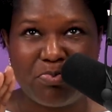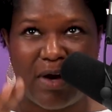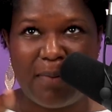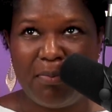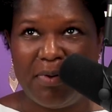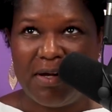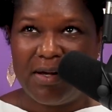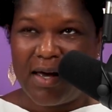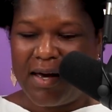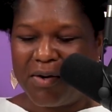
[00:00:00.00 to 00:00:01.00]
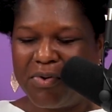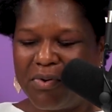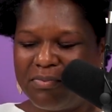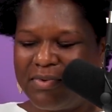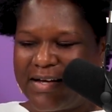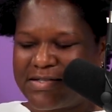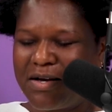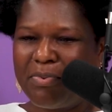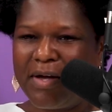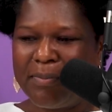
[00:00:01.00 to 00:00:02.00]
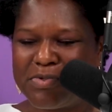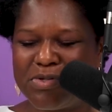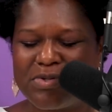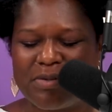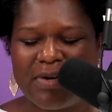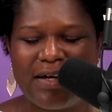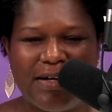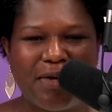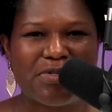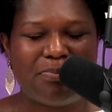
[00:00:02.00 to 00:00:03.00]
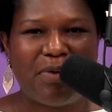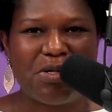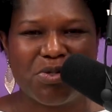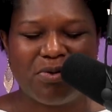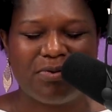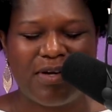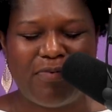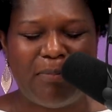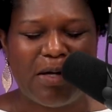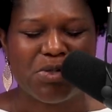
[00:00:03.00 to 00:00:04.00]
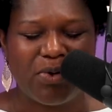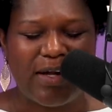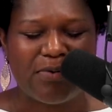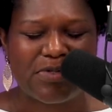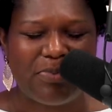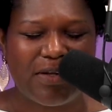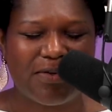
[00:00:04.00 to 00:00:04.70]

Probably, I don't know, next couple episodes I'm going to announce a major, give a major announcement.